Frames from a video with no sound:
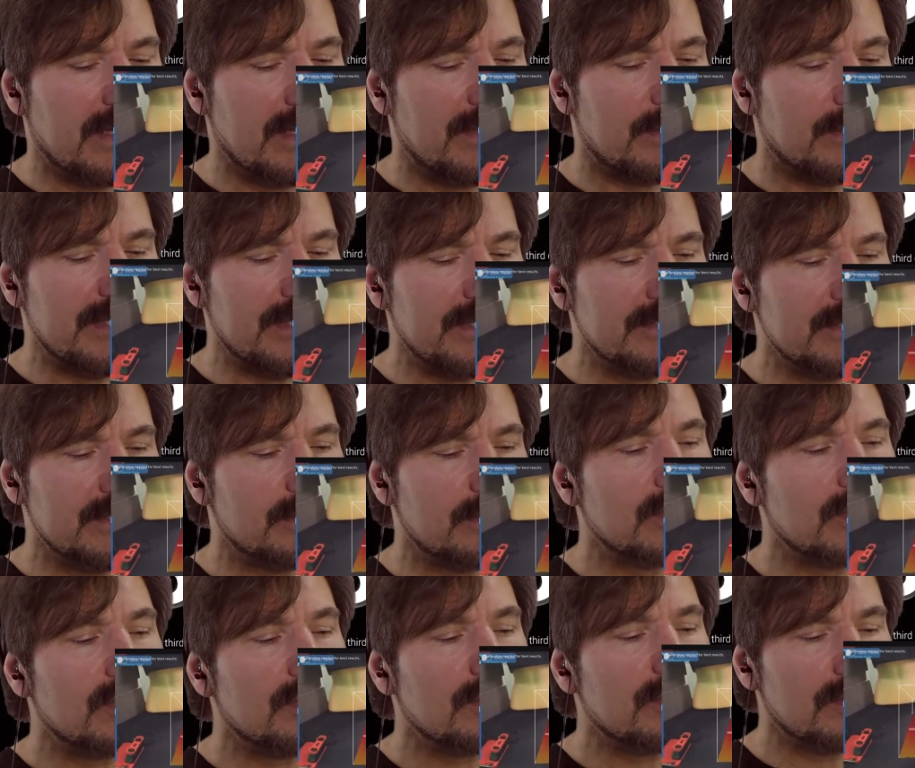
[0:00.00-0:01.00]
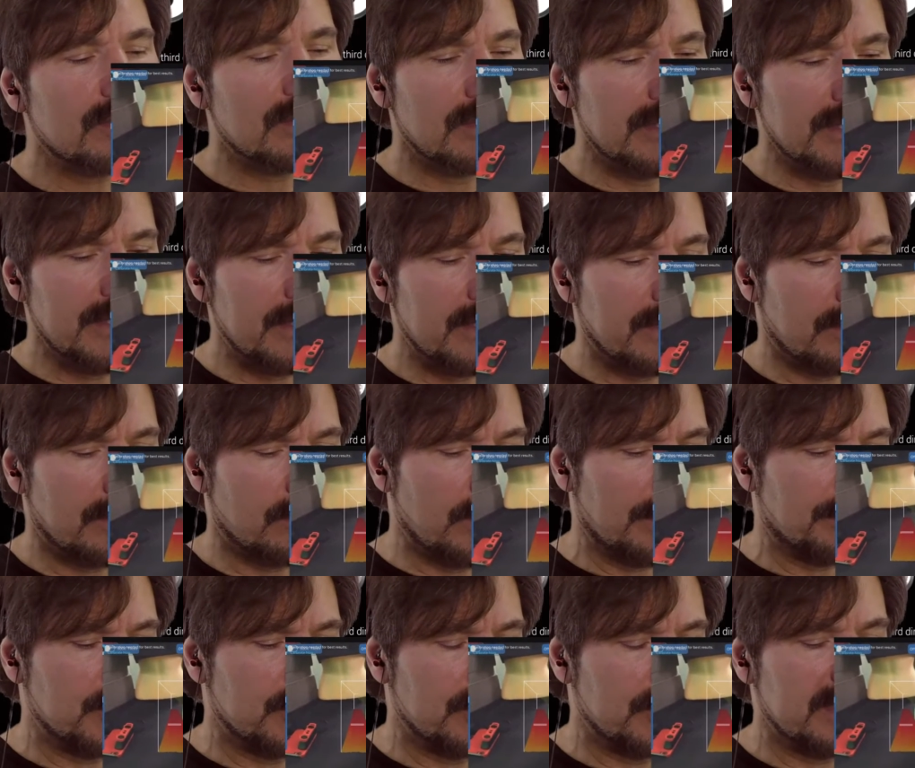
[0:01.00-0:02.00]
there is no clear
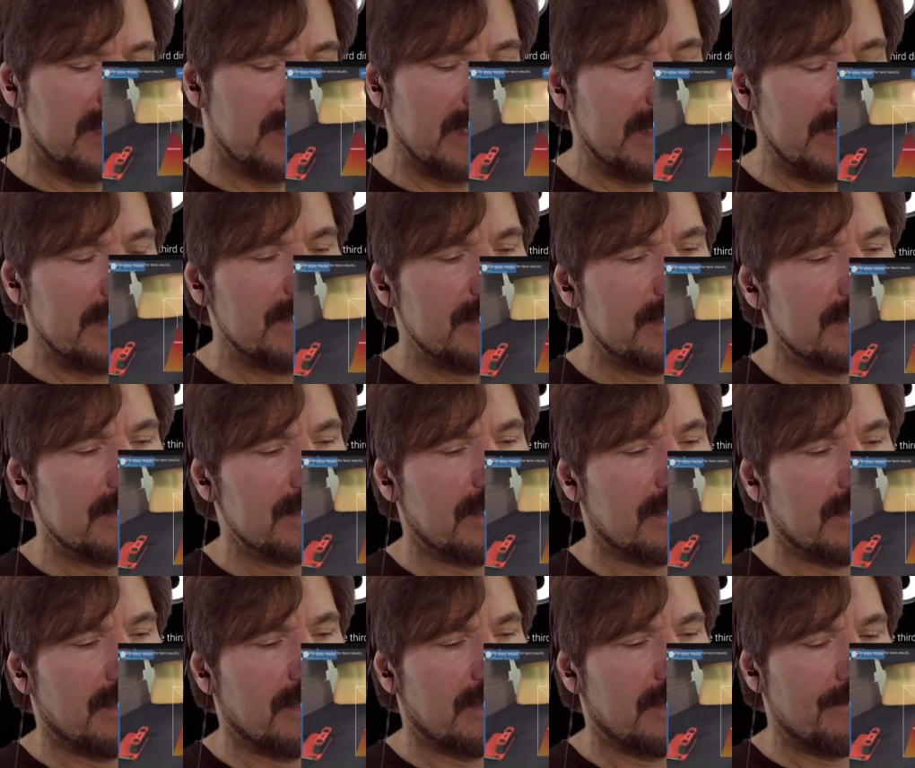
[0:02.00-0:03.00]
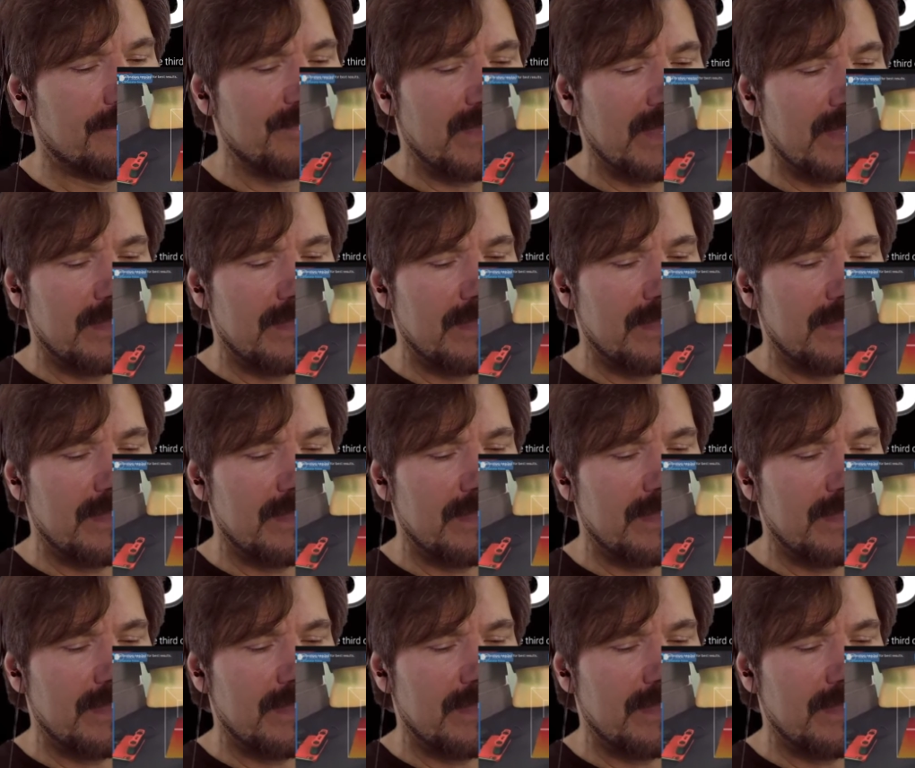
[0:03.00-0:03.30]
representation of